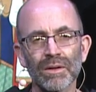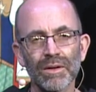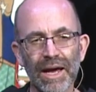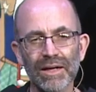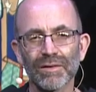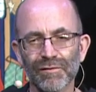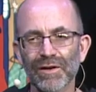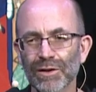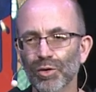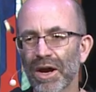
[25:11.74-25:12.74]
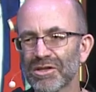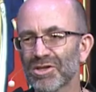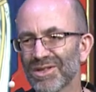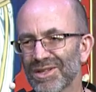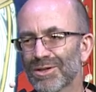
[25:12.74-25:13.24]
that
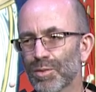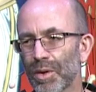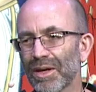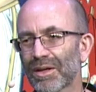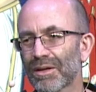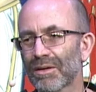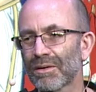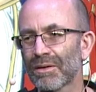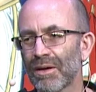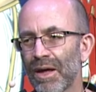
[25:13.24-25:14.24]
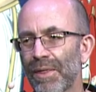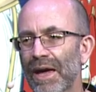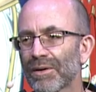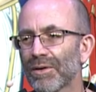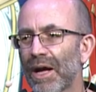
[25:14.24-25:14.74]
configuration this week, that
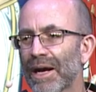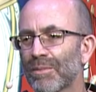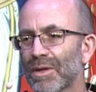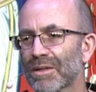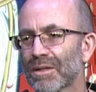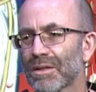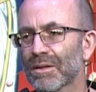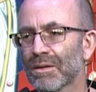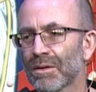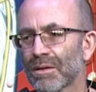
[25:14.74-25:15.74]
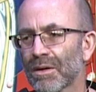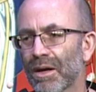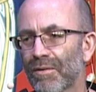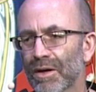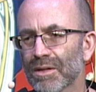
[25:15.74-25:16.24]
alignment
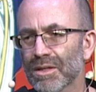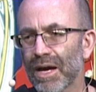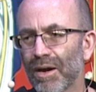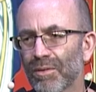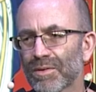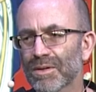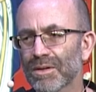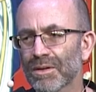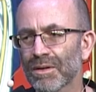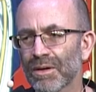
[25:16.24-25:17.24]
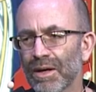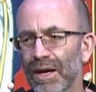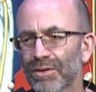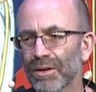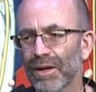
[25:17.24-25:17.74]
of ourselves
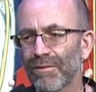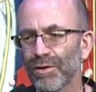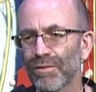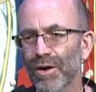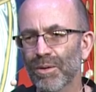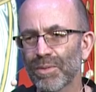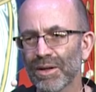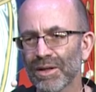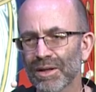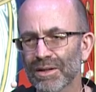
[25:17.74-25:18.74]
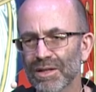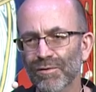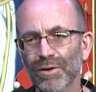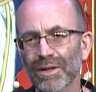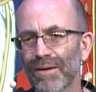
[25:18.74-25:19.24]
at the level of our being, at
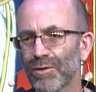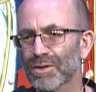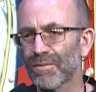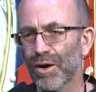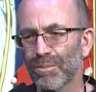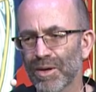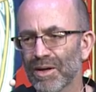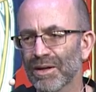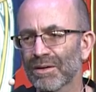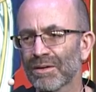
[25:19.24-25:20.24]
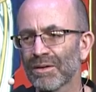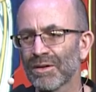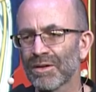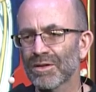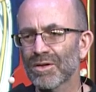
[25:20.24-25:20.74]
different levels of our being,
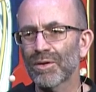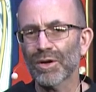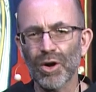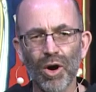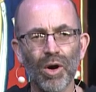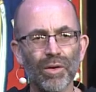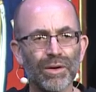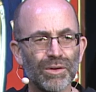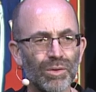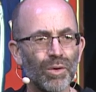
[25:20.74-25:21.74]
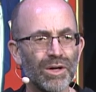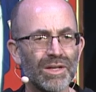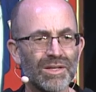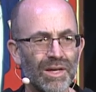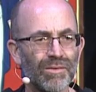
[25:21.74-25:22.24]
to the call that the Lord
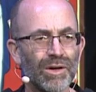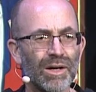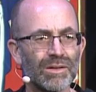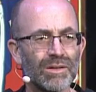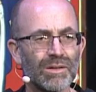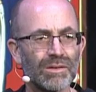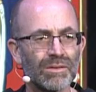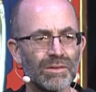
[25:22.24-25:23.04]
has given us.